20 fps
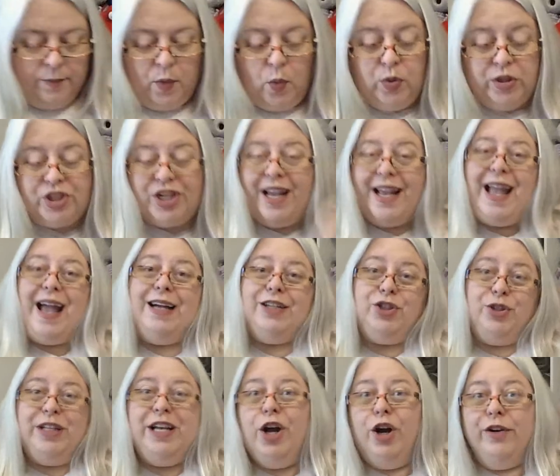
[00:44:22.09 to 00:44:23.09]
which I
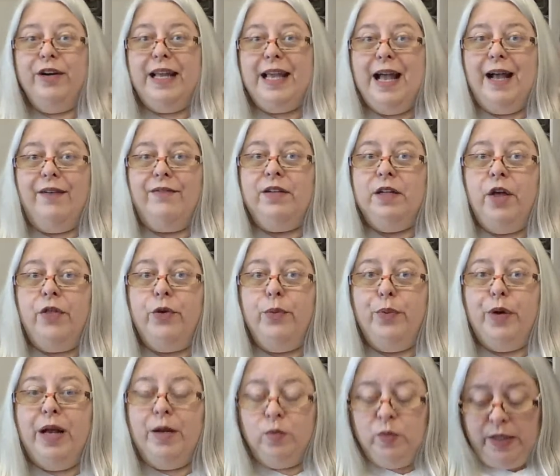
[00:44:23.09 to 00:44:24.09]
actually already have another
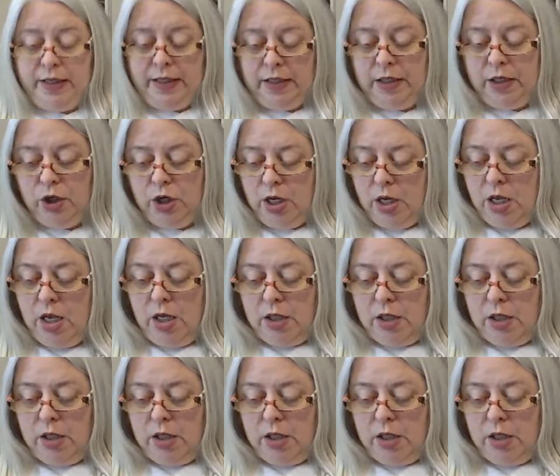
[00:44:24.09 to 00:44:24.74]
brown one in here.